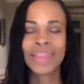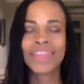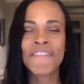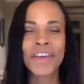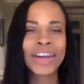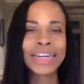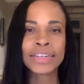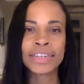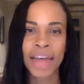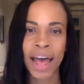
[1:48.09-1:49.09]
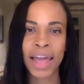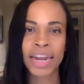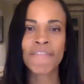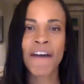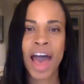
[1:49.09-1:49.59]
The very
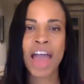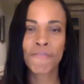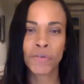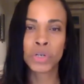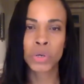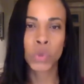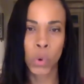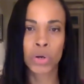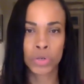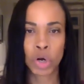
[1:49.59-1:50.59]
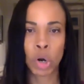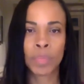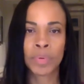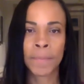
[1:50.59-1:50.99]
design of high fructose corn syrup